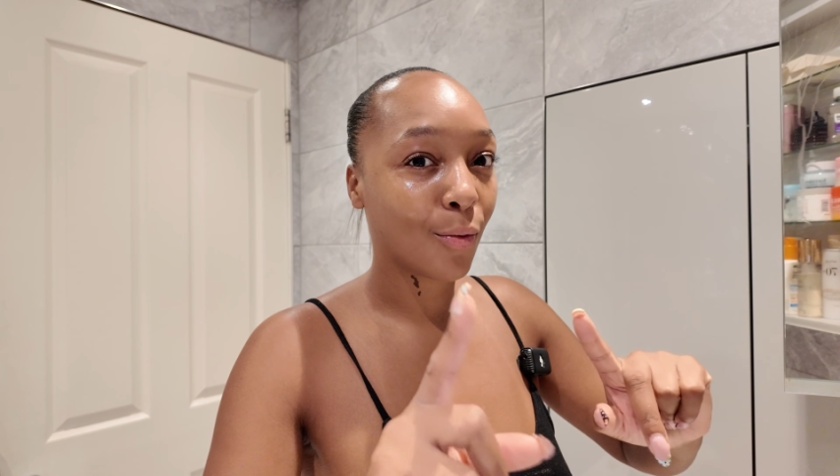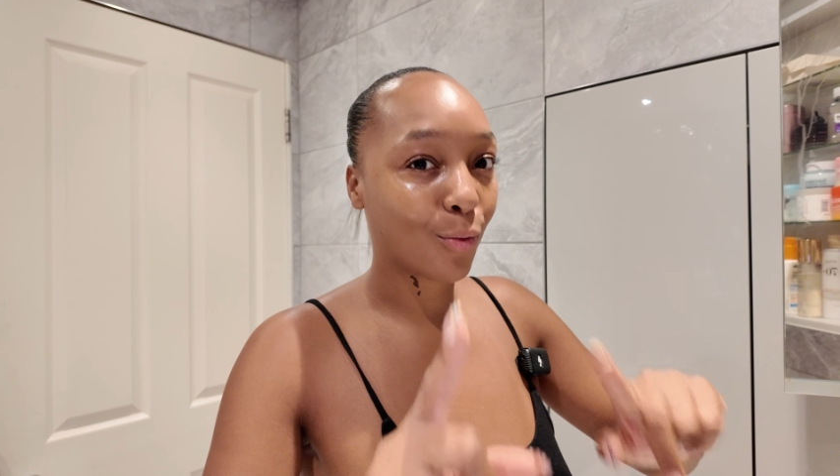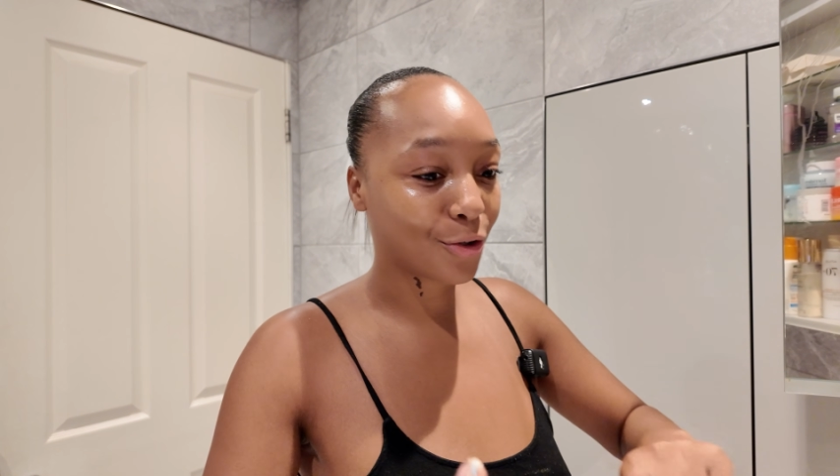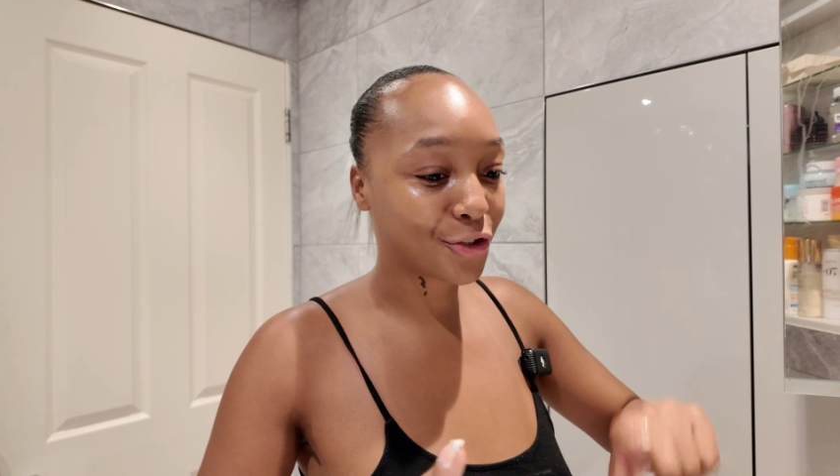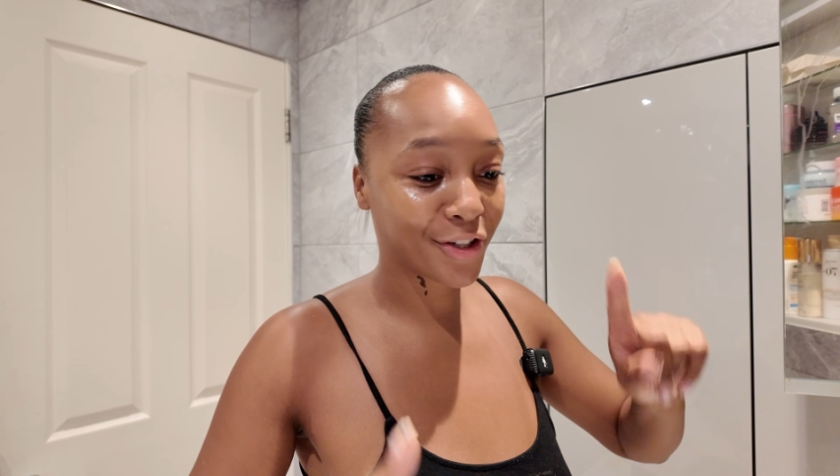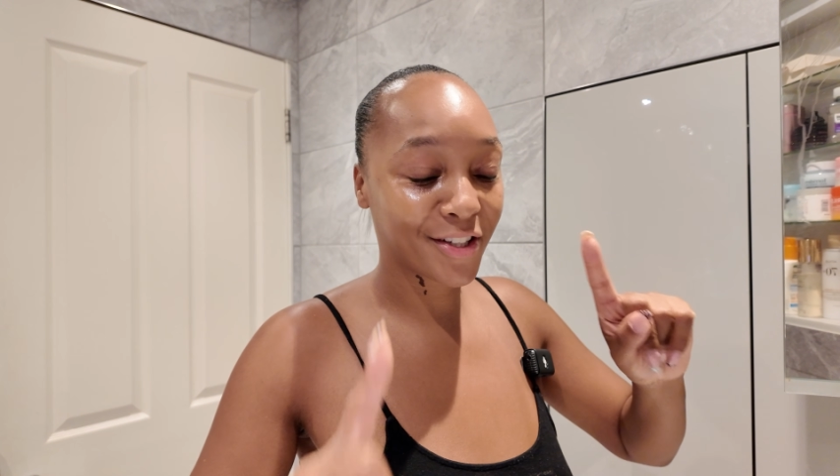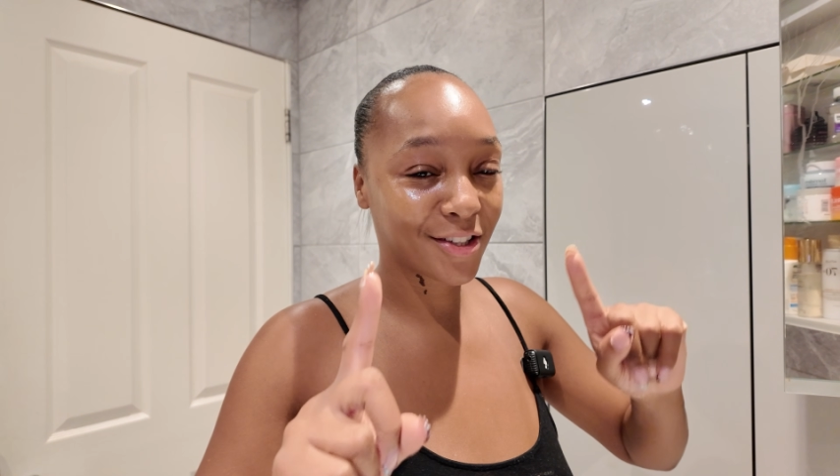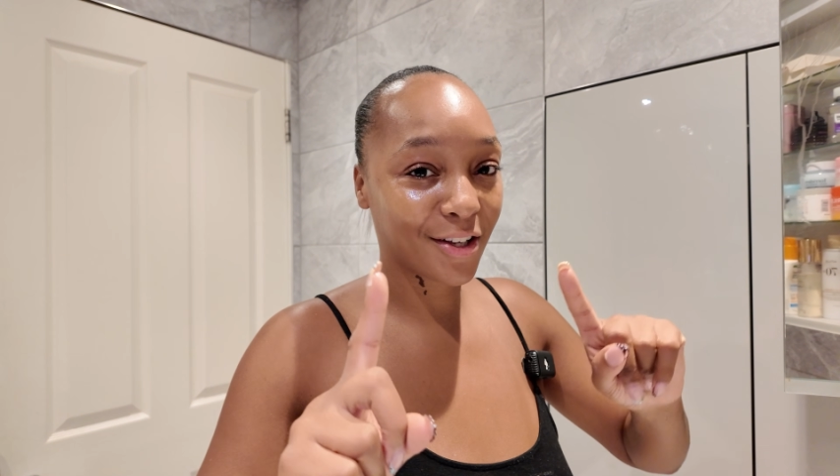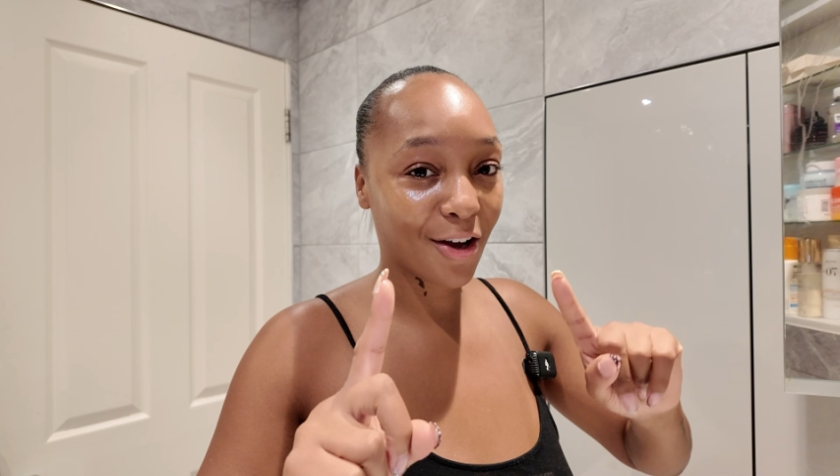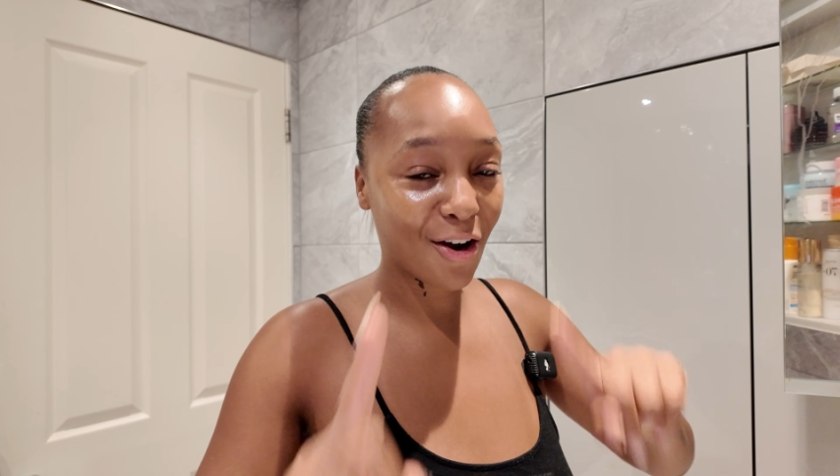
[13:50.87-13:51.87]

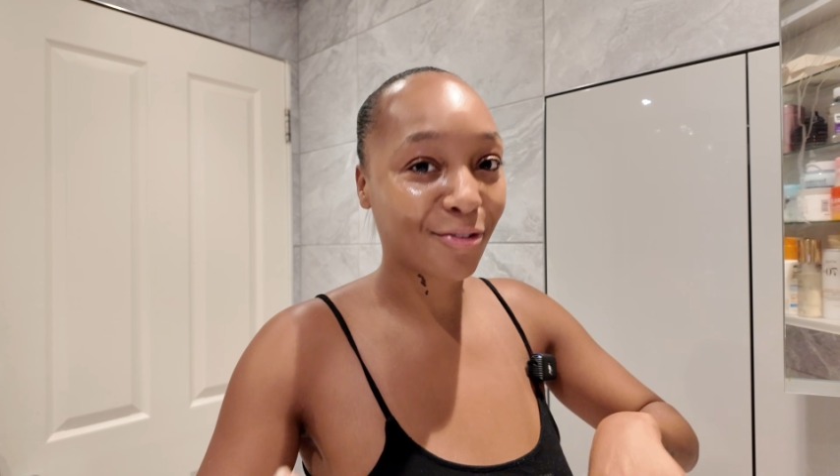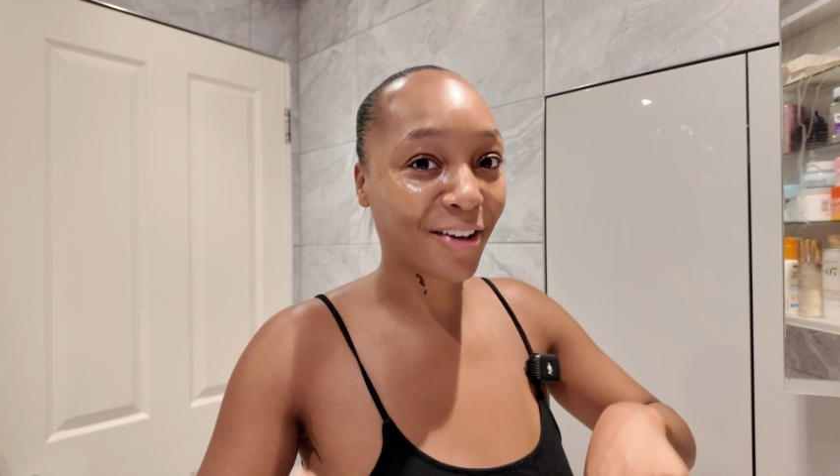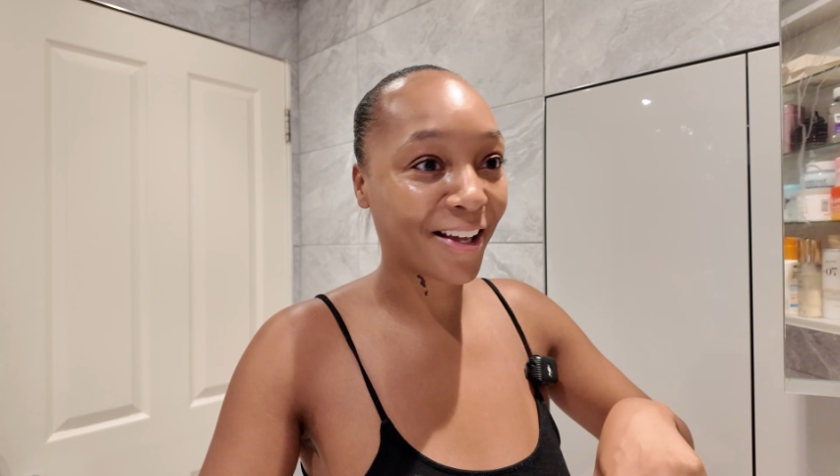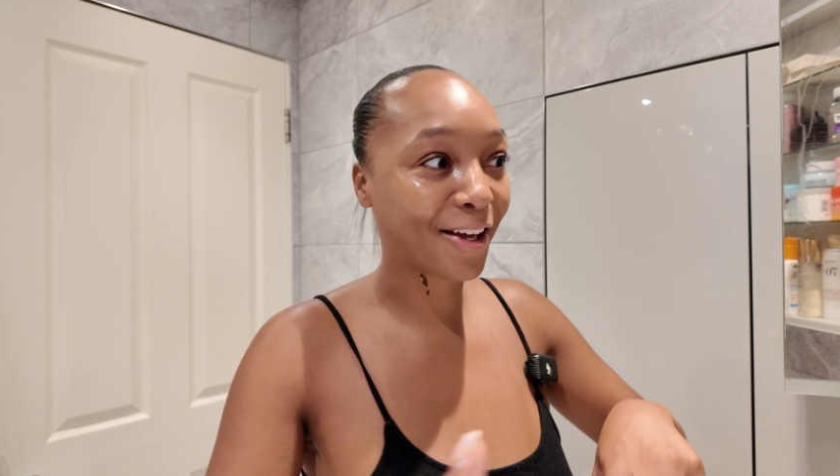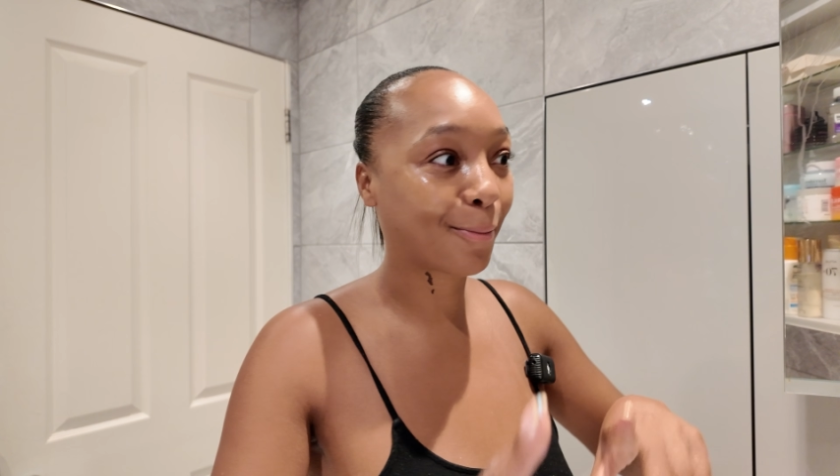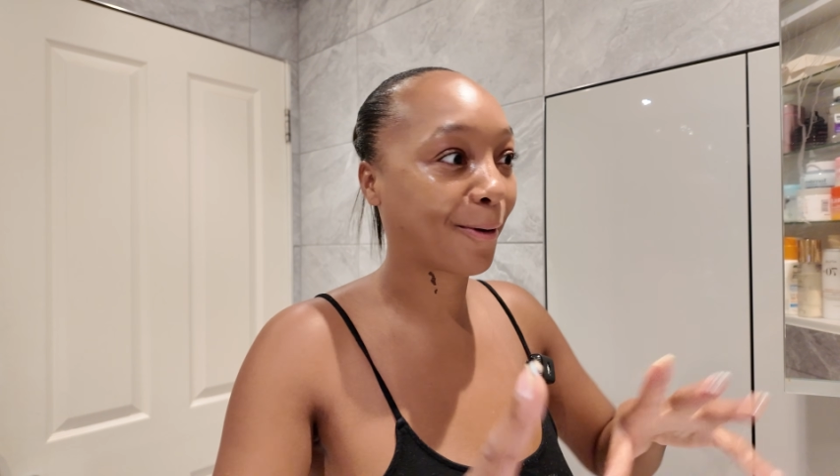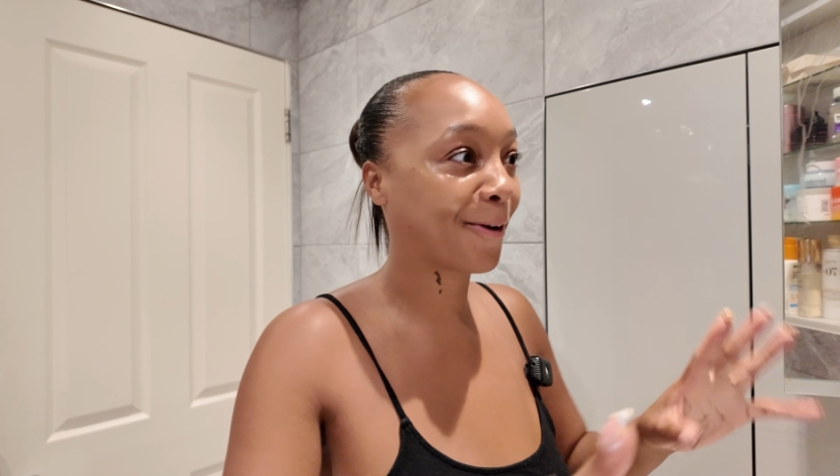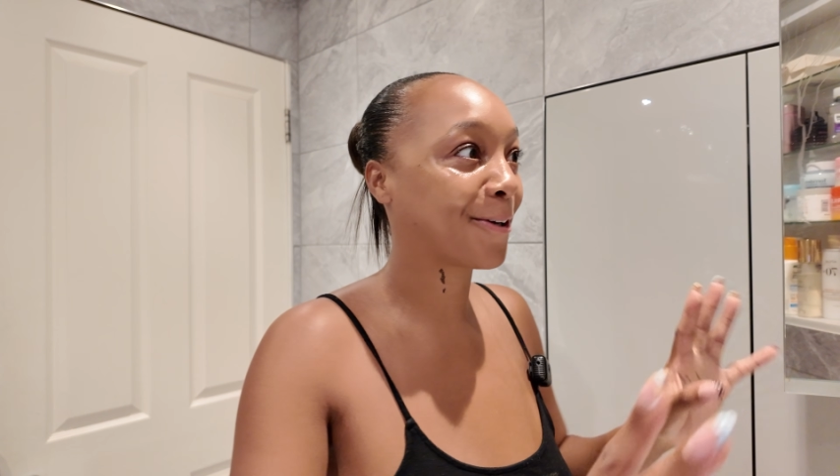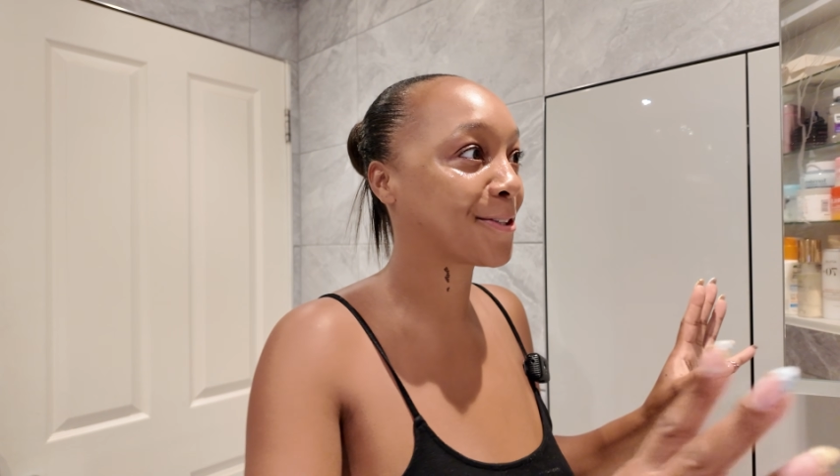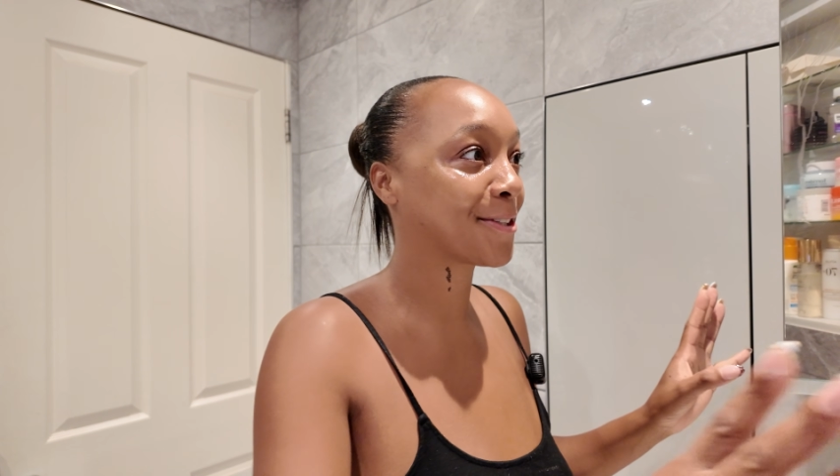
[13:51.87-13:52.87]
watchers over here
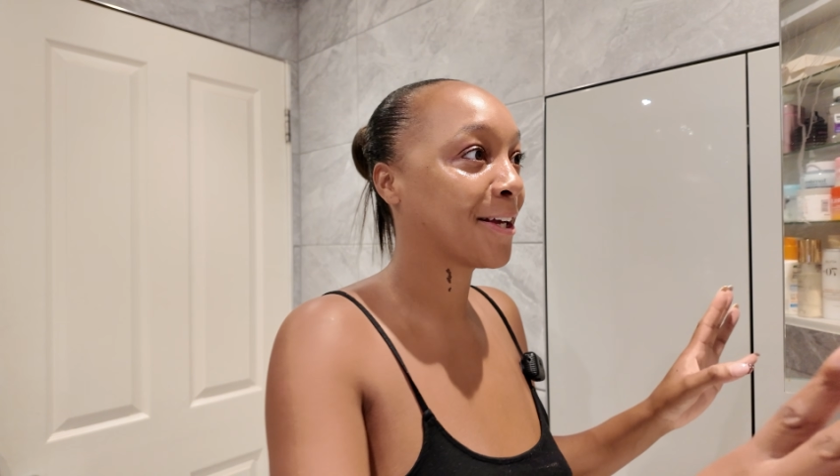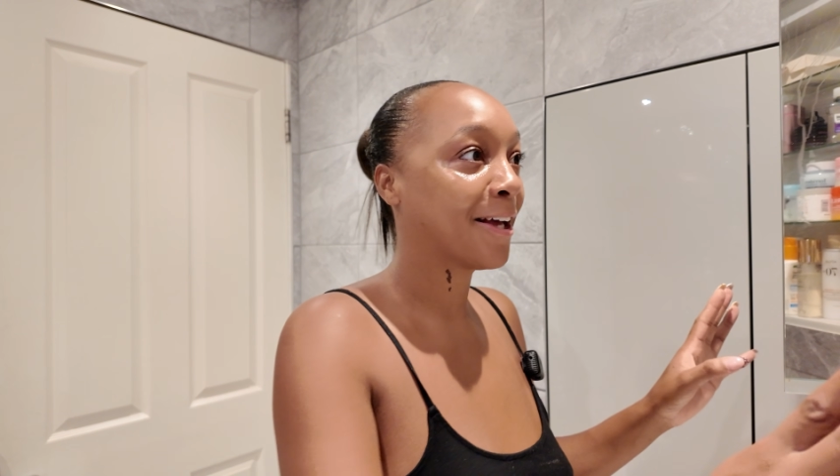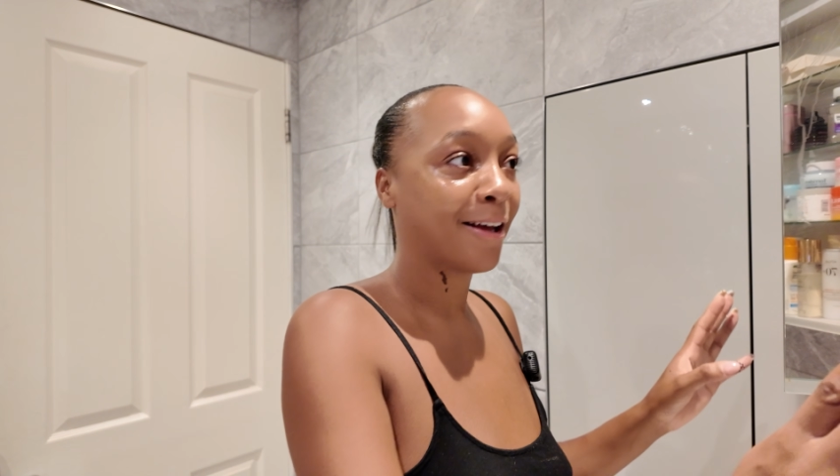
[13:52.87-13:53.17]
because